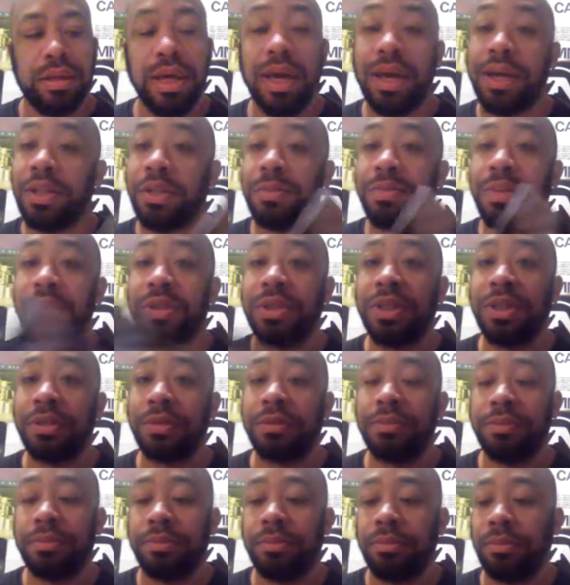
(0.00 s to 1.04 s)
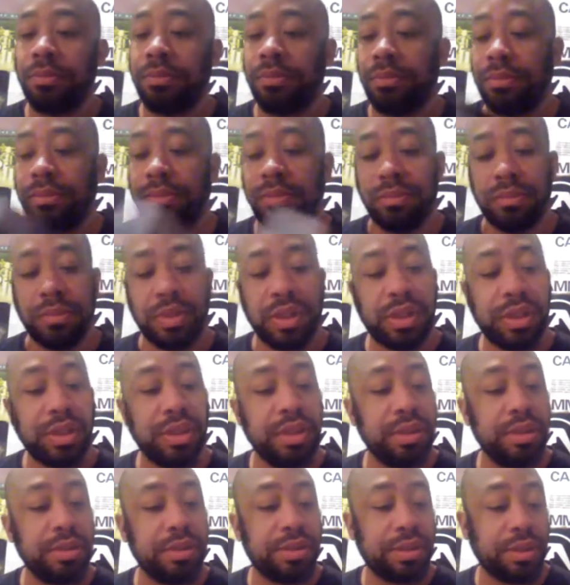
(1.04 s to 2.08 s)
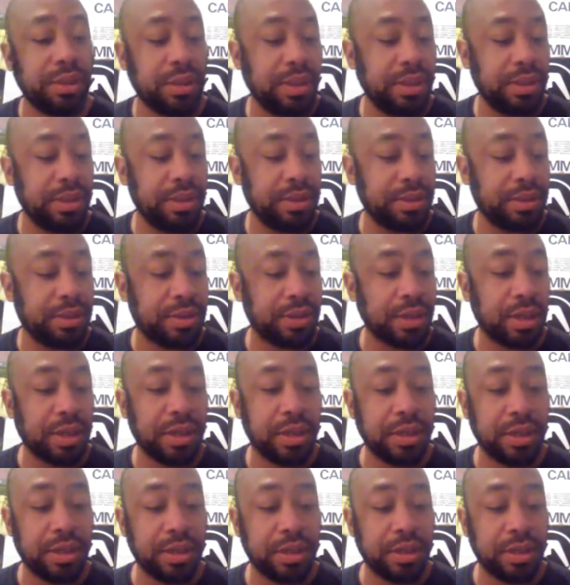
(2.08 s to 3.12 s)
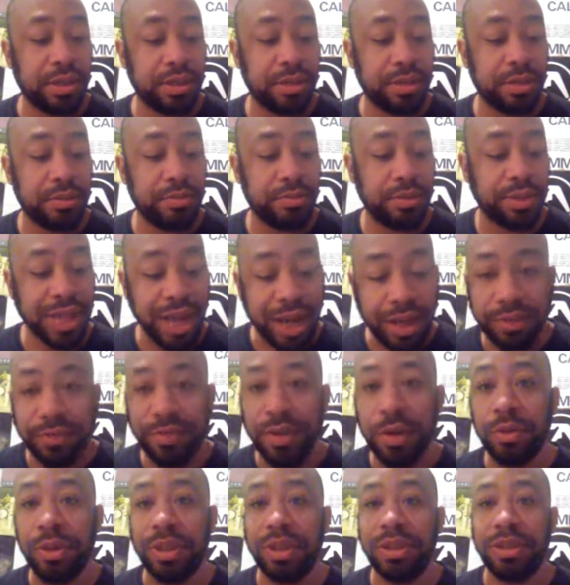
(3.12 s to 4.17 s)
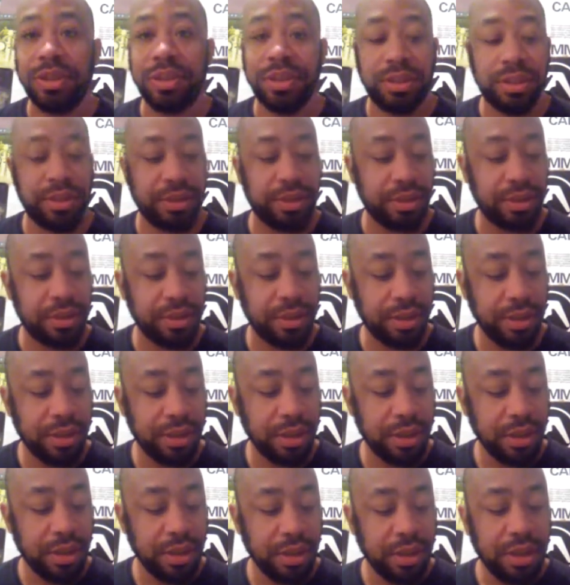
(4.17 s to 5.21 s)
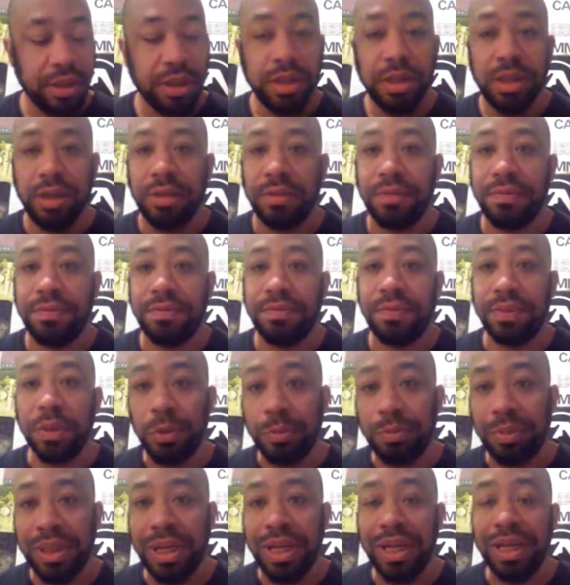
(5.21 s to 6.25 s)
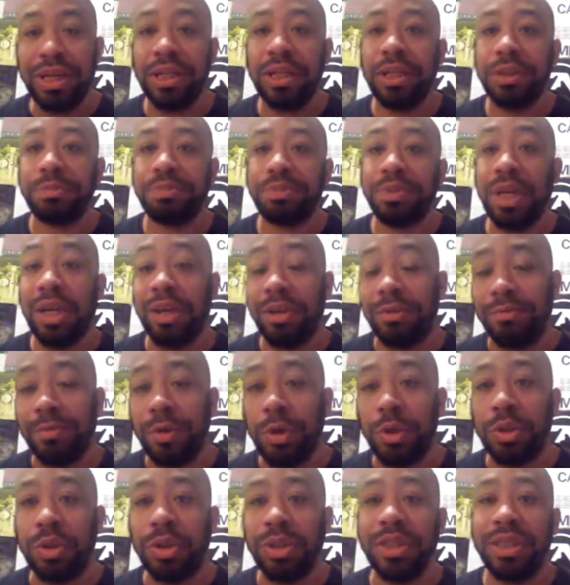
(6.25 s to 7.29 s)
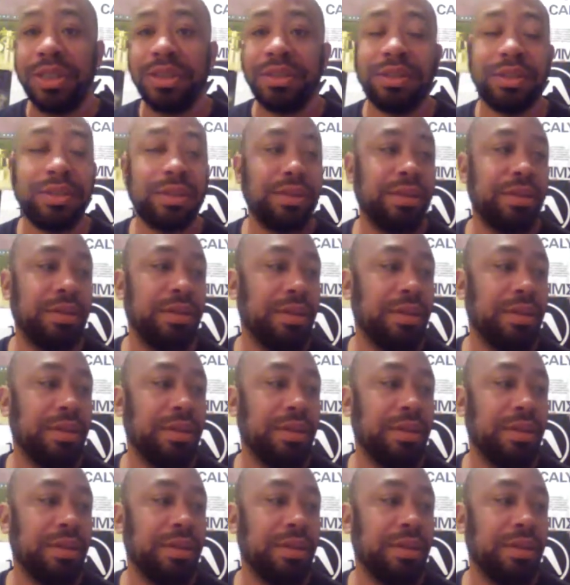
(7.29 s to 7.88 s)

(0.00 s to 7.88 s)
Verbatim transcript: yeah, his music. He's he's uh, saxophonist, flute player, and vocalist.